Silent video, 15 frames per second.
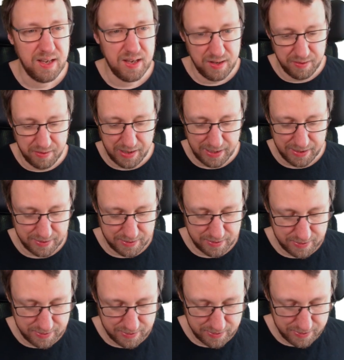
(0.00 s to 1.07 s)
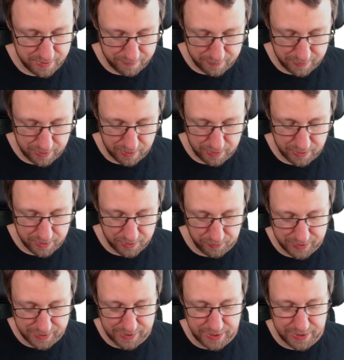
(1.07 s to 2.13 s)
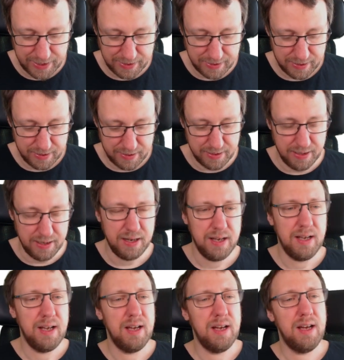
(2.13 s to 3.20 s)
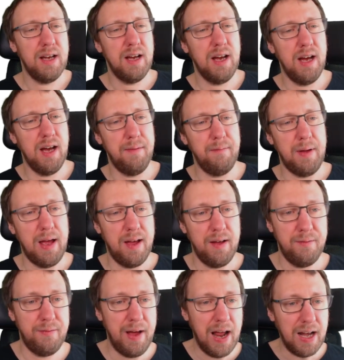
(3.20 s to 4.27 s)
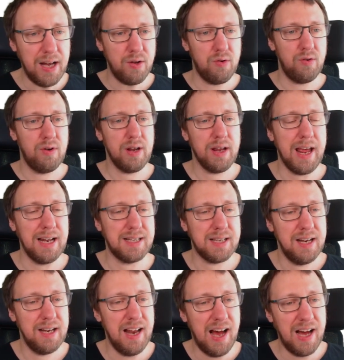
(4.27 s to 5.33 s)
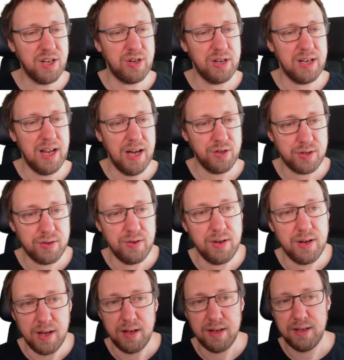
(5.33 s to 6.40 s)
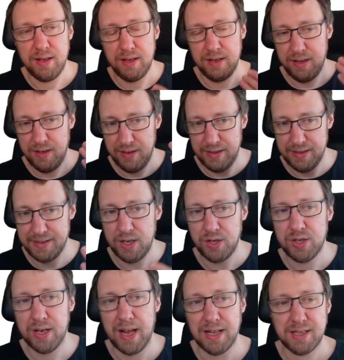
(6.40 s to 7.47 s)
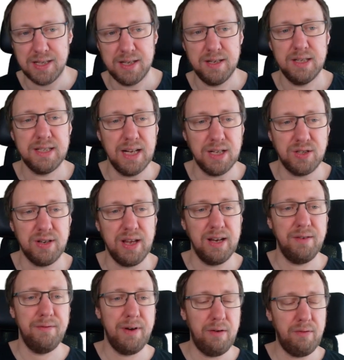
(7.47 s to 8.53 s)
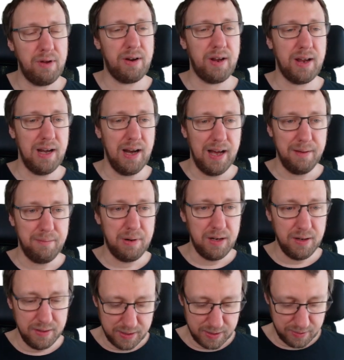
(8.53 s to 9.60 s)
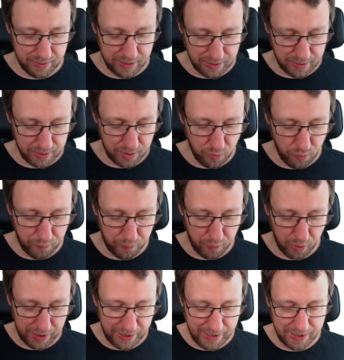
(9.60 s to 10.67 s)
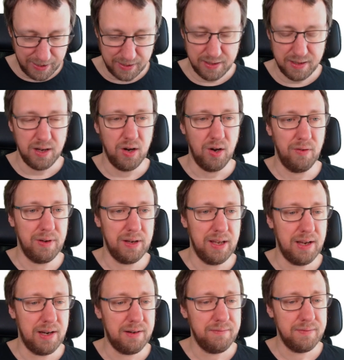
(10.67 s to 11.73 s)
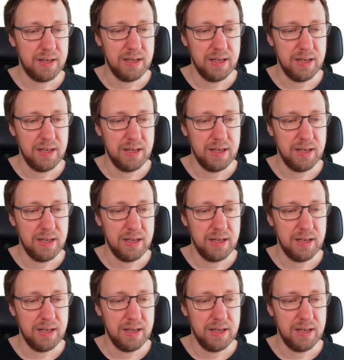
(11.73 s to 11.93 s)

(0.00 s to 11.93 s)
You get, so you see that the value gets larger and larger, so the decision starts to get very reliable. So you get a U4 hat over here.